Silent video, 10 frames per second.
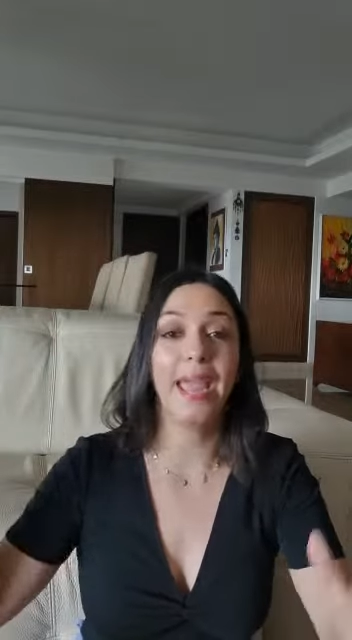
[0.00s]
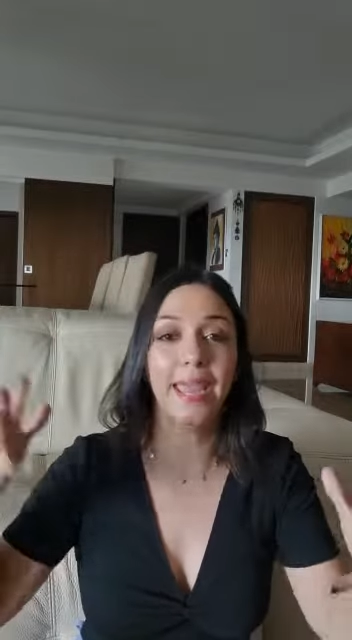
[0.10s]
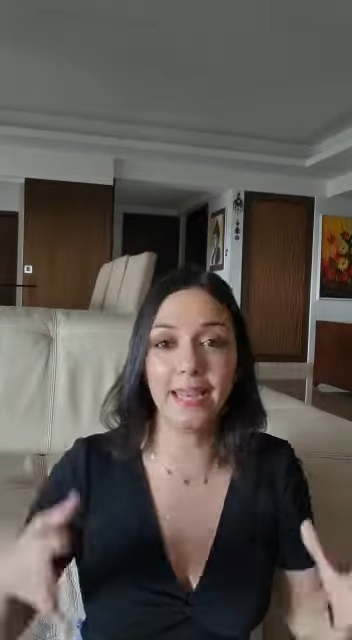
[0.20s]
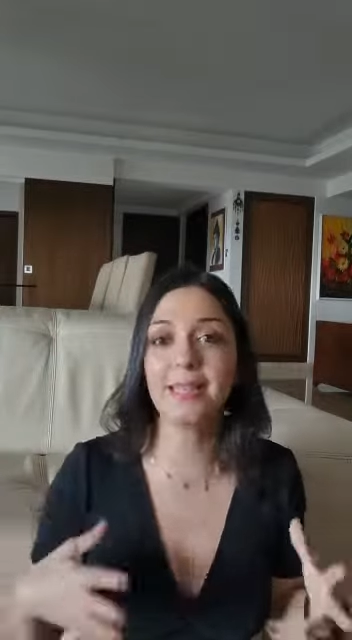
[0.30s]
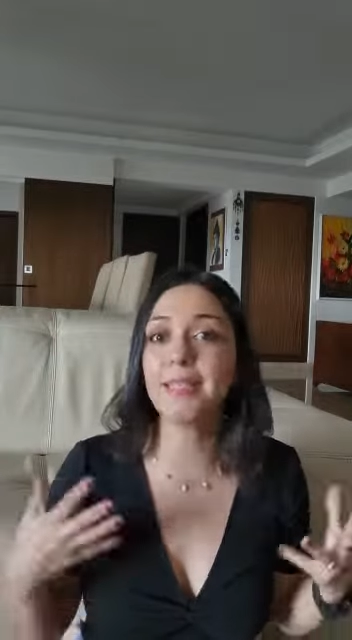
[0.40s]

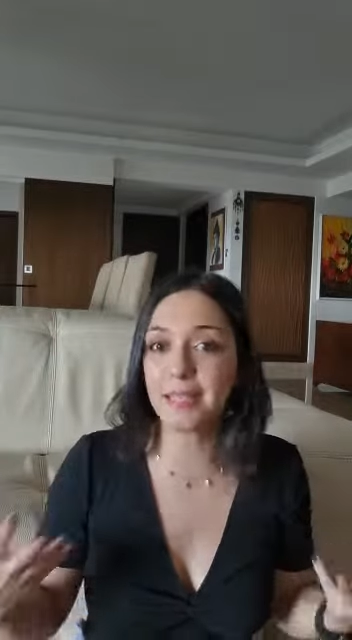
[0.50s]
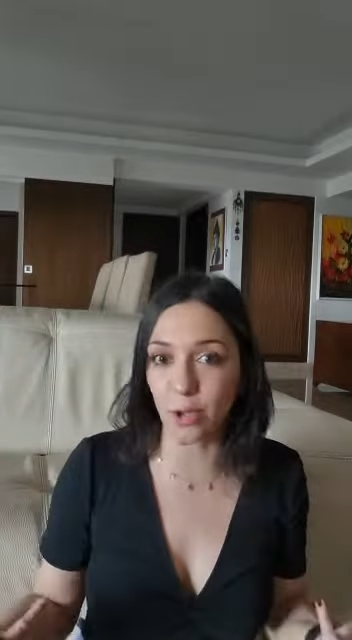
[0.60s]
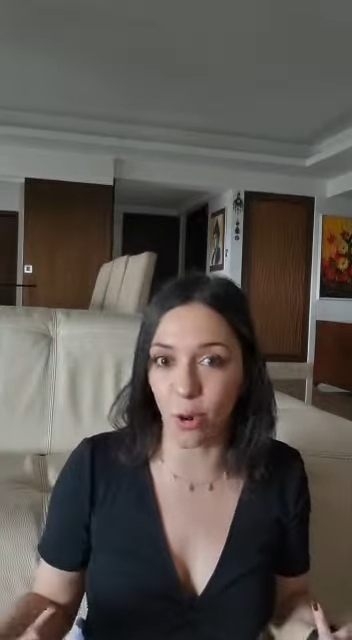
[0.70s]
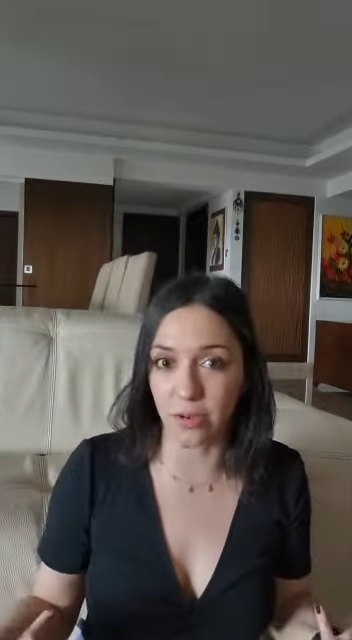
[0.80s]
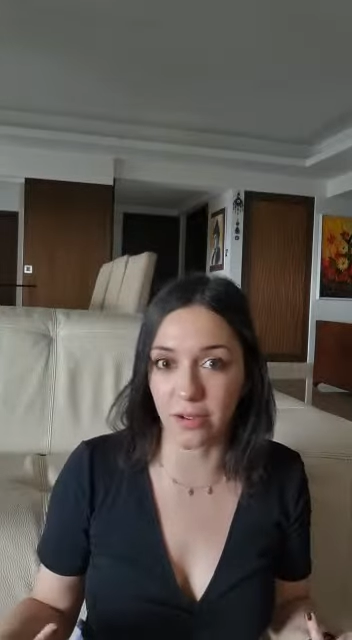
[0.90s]
It is a
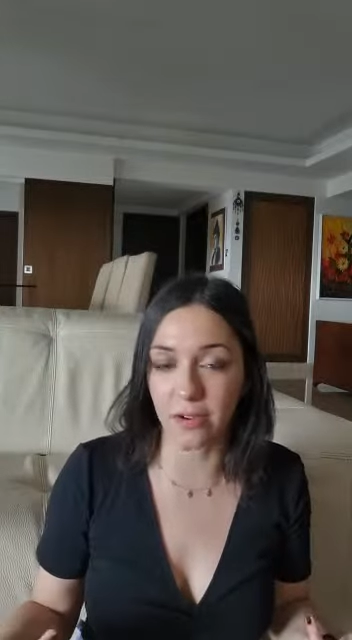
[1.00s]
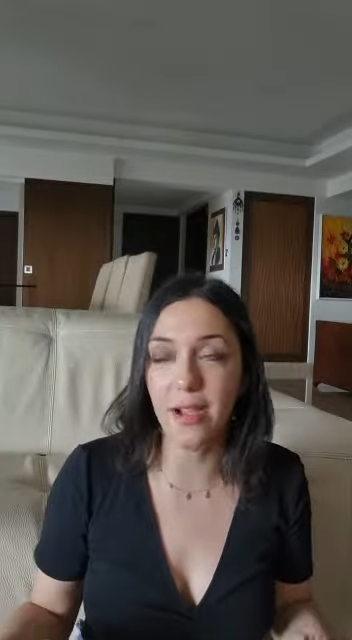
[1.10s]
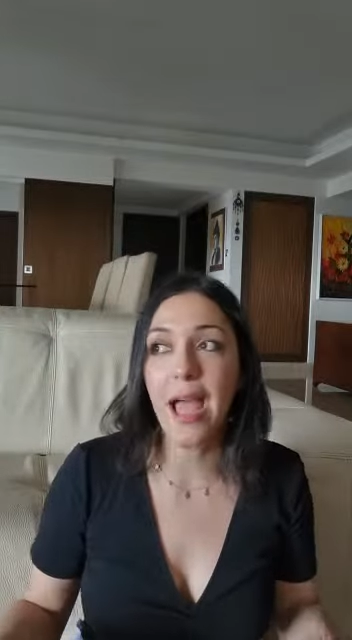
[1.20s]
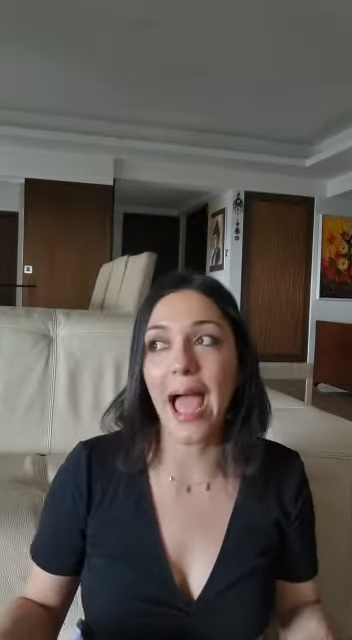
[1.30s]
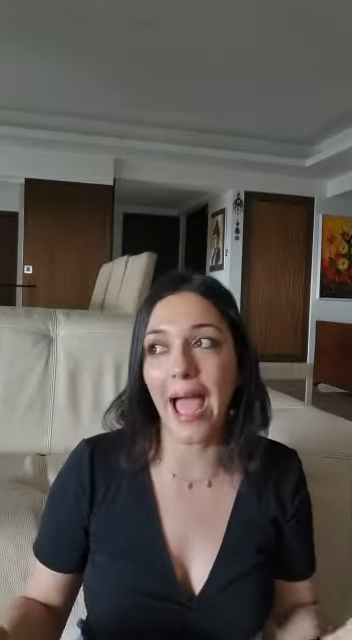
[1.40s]
disorder.
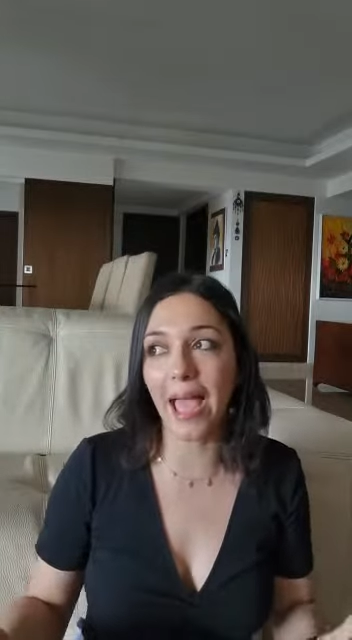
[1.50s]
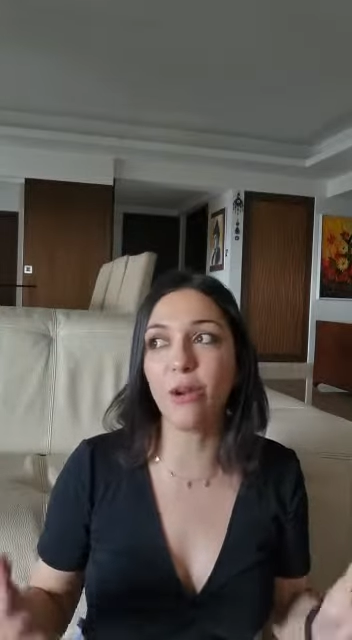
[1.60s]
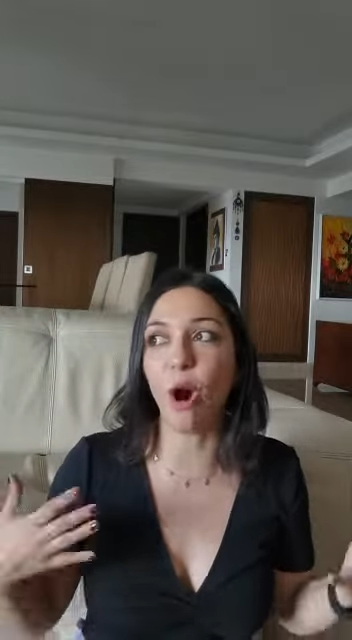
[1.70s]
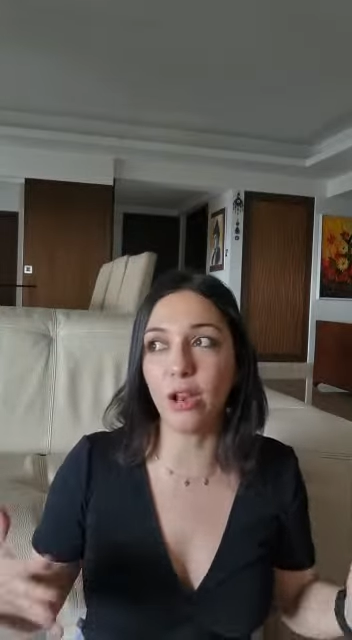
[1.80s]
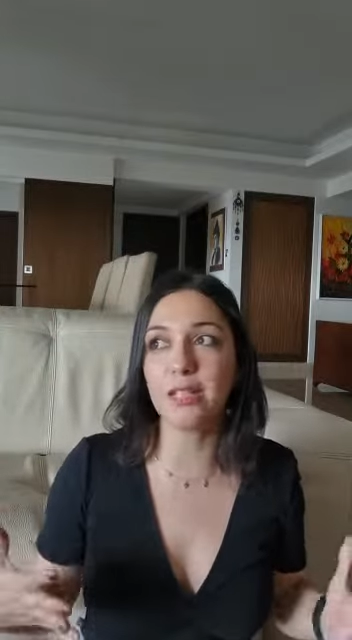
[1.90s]
And
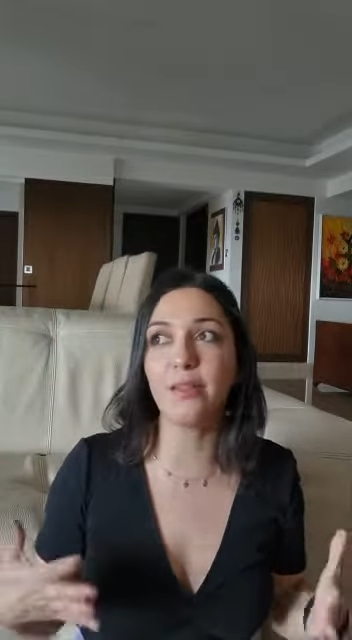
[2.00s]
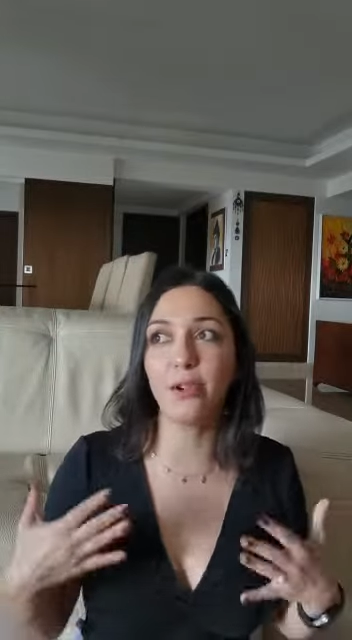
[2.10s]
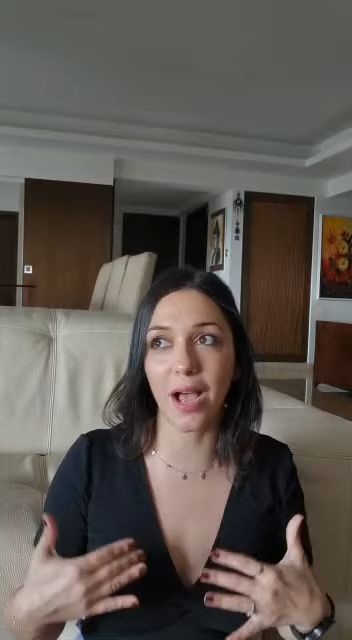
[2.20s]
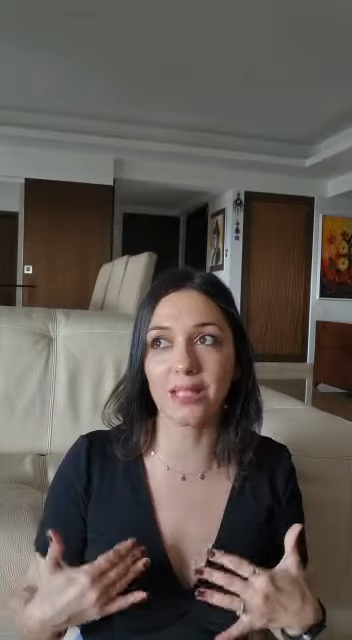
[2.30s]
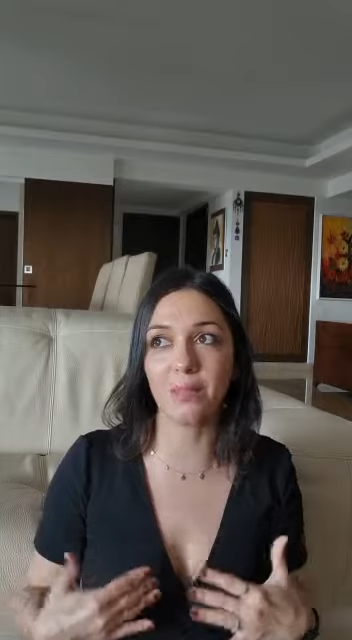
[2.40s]
honestly, if
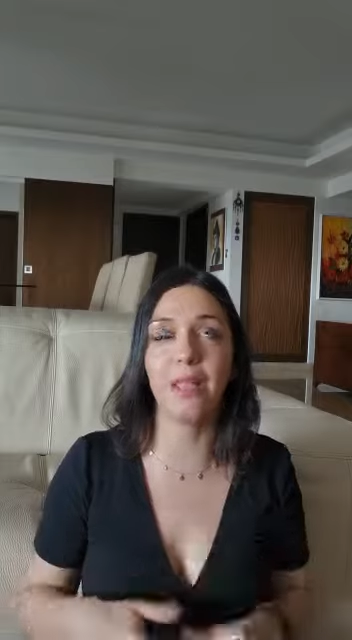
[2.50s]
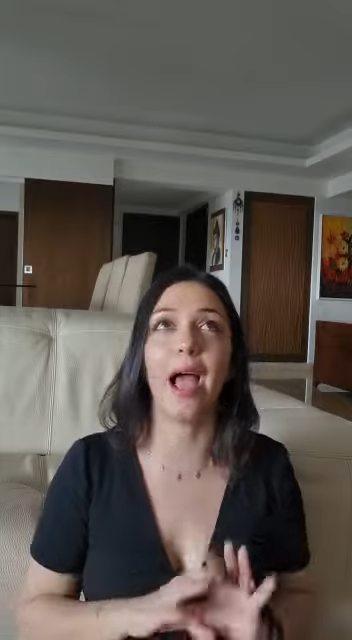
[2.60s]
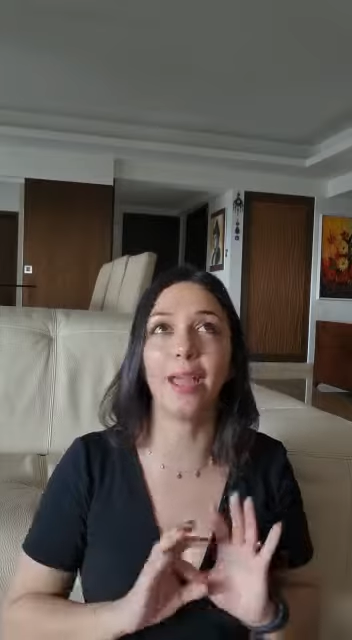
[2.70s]
you ask me,